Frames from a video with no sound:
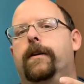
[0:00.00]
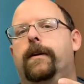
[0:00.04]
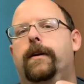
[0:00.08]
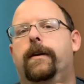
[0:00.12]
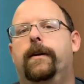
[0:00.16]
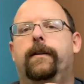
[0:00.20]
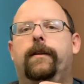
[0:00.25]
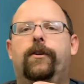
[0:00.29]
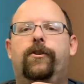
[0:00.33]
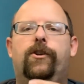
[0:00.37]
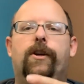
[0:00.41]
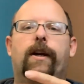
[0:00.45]

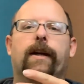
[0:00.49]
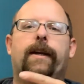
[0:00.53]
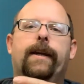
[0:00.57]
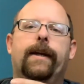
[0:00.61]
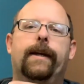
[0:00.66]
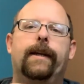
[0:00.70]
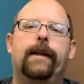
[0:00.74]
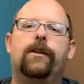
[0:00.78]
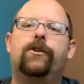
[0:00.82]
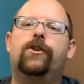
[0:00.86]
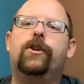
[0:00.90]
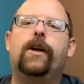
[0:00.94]
The
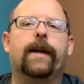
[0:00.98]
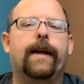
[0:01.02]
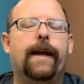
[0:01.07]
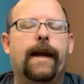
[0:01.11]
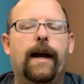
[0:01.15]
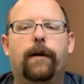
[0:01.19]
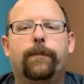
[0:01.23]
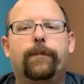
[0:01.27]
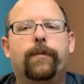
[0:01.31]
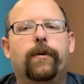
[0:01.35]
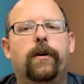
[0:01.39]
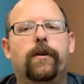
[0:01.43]
check-in and
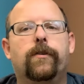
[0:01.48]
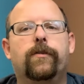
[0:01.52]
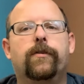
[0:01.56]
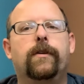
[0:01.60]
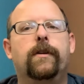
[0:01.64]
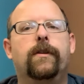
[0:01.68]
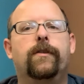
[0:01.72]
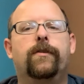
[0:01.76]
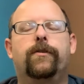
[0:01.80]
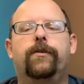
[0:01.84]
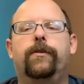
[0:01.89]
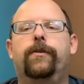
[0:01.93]
check-out person,
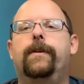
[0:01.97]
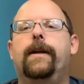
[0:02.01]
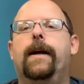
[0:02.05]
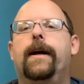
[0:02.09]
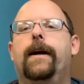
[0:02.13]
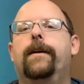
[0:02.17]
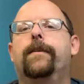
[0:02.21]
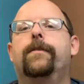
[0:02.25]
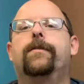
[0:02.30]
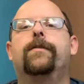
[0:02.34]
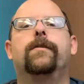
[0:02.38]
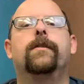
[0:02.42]
as soon
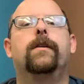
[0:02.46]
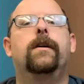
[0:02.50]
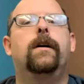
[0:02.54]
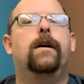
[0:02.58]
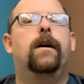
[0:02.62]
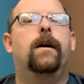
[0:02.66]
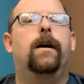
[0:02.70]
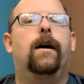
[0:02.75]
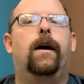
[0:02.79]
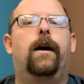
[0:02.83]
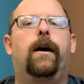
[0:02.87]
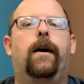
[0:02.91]
as
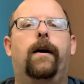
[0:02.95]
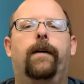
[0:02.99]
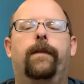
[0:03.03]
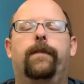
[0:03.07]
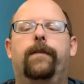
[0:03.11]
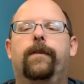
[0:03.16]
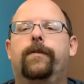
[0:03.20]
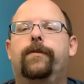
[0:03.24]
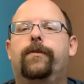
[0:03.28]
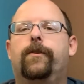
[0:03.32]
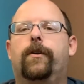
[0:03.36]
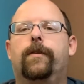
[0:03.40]

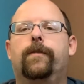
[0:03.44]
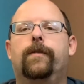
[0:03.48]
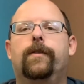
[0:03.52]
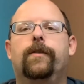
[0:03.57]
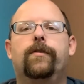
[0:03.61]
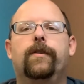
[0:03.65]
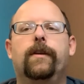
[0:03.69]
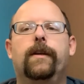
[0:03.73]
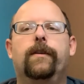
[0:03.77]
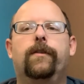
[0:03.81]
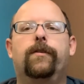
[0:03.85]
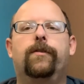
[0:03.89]
the
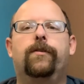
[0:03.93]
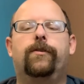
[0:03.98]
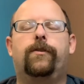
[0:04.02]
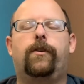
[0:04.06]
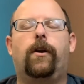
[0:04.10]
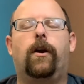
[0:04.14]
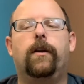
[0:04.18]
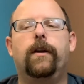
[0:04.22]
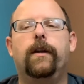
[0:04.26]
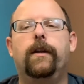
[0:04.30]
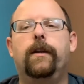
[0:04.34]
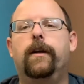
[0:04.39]
service is
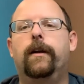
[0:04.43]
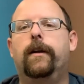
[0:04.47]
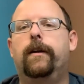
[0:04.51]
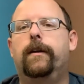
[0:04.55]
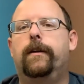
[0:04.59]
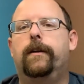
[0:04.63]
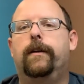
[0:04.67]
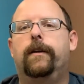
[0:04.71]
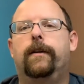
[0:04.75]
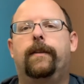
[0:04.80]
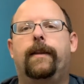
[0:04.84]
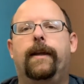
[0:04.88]
started,
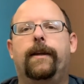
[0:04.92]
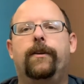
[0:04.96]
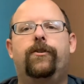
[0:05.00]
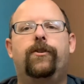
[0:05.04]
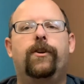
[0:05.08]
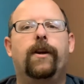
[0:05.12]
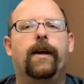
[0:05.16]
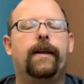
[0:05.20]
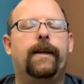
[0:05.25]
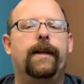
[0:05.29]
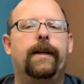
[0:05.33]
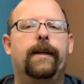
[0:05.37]
they
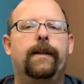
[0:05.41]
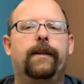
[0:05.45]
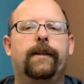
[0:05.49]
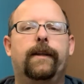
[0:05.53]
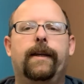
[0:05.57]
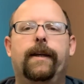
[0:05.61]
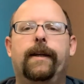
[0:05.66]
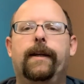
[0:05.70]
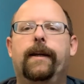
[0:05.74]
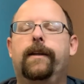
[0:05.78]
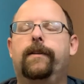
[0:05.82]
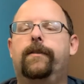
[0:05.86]
check in
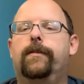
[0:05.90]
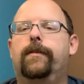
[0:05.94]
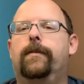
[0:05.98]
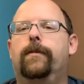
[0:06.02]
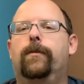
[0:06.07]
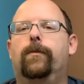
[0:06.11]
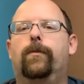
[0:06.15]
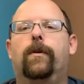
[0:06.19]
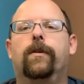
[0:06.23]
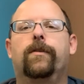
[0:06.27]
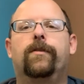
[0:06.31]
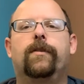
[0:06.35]
kids.
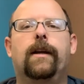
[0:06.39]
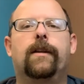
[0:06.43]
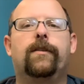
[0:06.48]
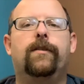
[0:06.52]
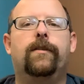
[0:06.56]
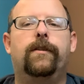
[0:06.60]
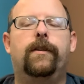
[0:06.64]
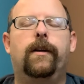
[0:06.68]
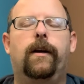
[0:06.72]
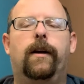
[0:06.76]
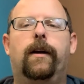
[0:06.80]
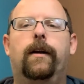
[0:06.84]
Once that's
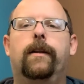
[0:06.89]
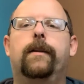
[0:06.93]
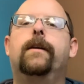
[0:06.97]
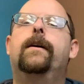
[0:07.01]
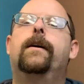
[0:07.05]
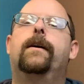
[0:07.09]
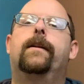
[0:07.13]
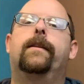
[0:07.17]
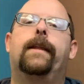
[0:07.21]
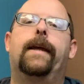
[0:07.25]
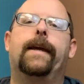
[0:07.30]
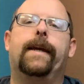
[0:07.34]
done,
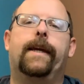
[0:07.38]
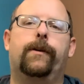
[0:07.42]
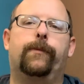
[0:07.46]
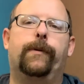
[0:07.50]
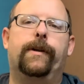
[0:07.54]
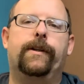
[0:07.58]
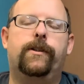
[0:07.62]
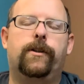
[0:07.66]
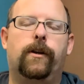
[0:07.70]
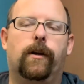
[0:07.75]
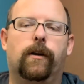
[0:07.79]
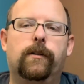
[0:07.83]
they can
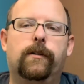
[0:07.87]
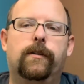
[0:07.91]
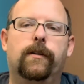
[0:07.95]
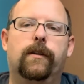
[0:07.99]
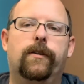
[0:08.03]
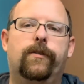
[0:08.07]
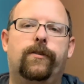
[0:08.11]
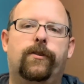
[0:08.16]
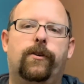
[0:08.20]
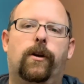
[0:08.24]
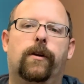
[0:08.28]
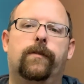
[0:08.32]
return to the
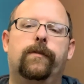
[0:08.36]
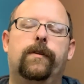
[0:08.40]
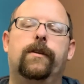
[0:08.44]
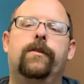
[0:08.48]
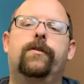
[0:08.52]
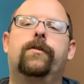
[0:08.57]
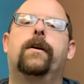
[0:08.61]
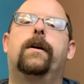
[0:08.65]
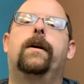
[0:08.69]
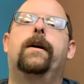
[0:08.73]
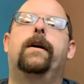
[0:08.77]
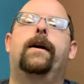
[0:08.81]

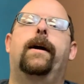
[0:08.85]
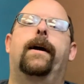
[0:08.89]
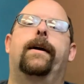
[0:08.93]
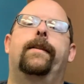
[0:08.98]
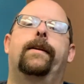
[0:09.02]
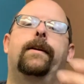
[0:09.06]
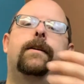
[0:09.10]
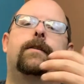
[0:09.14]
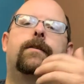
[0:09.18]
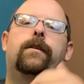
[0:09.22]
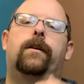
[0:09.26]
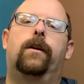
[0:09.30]
service and
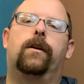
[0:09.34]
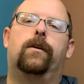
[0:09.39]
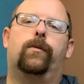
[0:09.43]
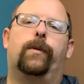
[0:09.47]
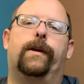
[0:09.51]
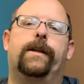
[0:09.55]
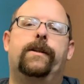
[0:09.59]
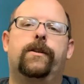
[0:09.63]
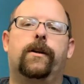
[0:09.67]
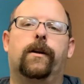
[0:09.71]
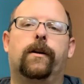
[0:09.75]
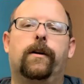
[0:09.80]
then
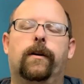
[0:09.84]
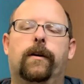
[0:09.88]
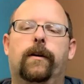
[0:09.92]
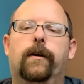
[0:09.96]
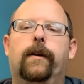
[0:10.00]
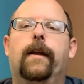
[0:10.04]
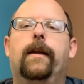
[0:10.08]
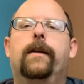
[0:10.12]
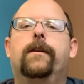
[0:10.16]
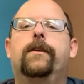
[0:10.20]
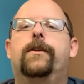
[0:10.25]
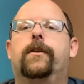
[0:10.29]

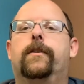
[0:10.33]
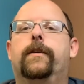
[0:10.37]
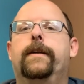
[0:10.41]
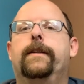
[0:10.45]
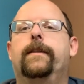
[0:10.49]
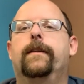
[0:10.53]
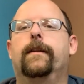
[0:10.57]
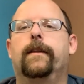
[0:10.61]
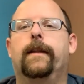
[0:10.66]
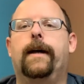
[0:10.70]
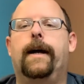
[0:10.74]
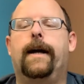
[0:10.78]
return
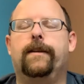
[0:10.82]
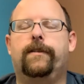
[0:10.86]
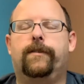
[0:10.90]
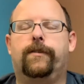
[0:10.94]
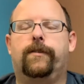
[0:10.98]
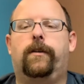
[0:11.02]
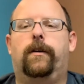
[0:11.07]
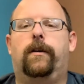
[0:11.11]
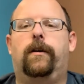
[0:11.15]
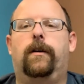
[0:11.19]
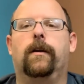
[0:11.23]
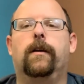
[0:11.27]
during the last
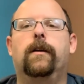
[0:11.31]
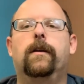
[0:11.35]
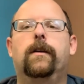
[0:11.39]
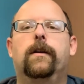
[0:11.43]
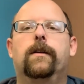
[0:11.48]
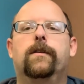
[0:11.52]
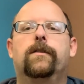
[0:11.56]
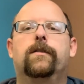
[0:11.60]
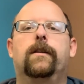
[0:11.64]
song so